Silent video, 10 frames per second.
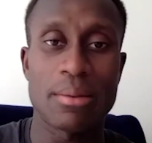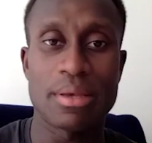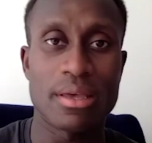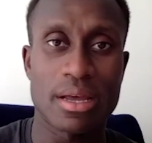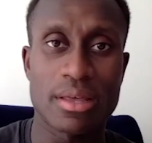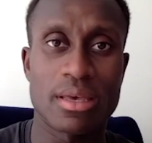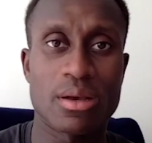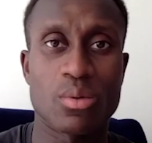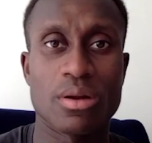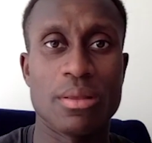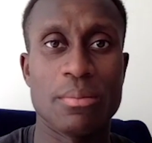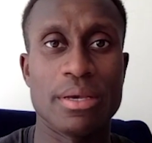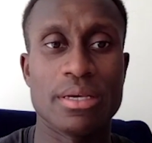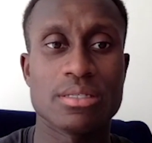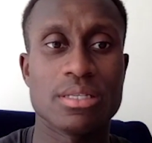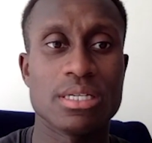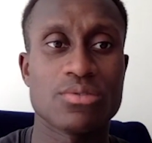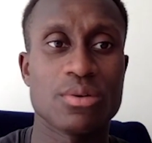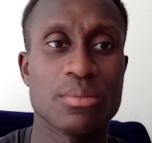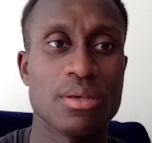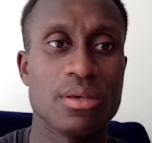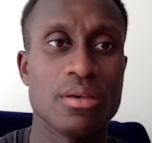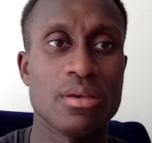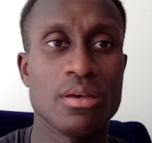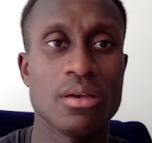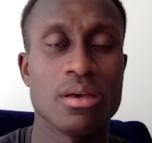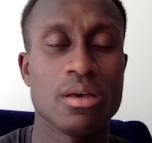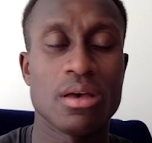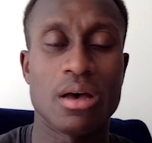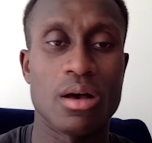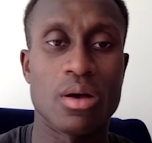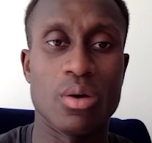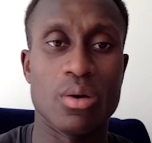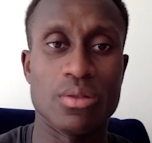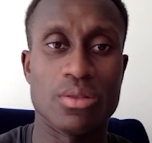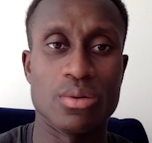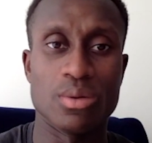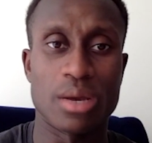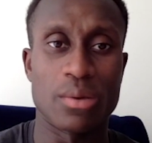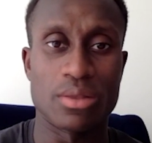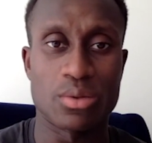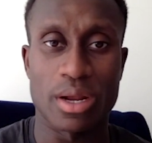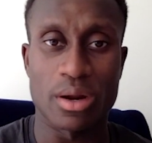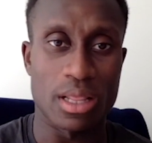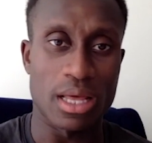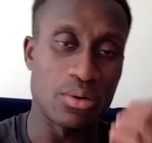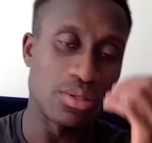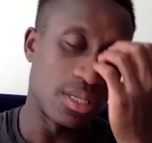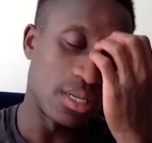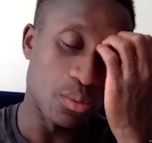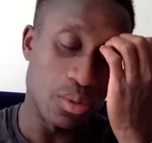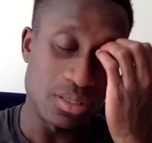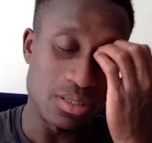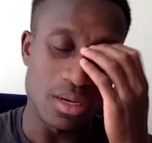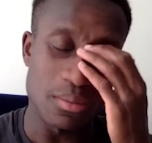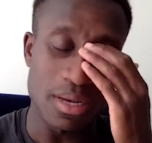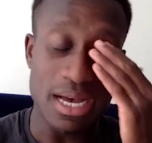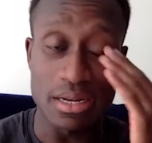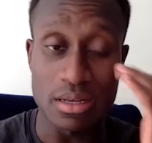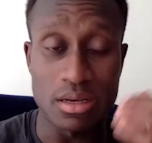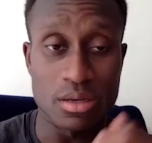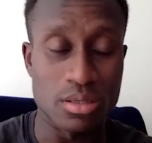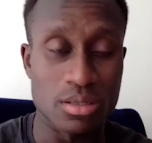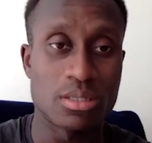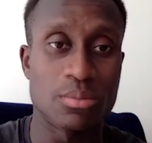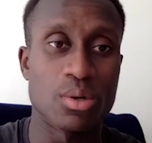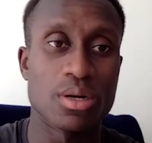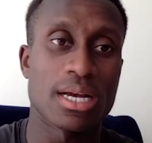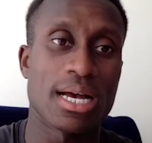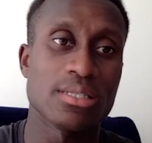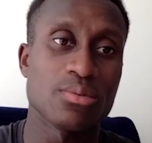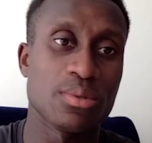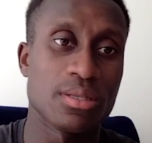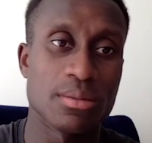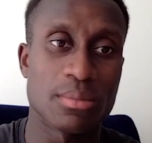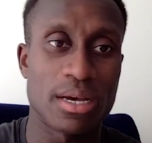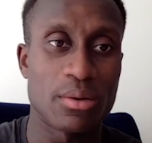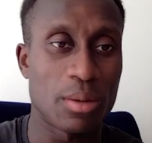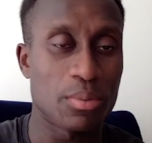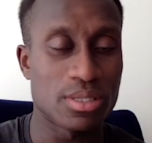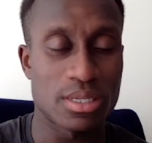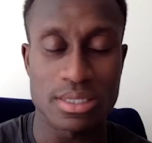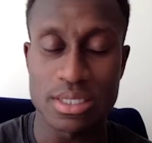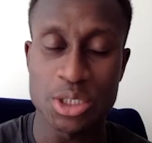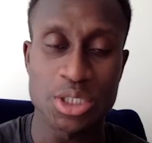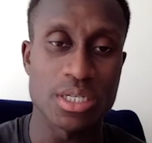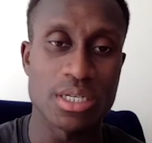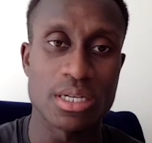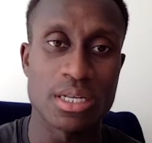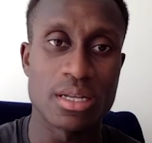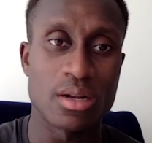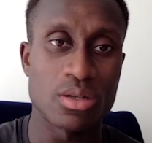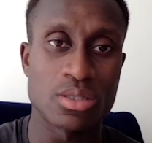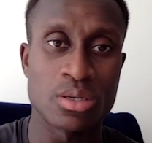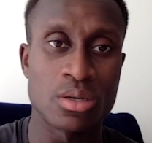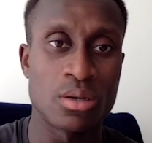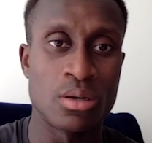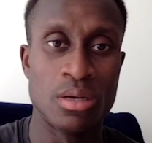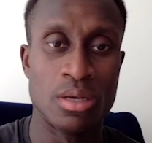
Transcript: I mean, I think one of the biggest things for me, going through what I went through at Orlando City was, I had a good support cast within my representation, and then also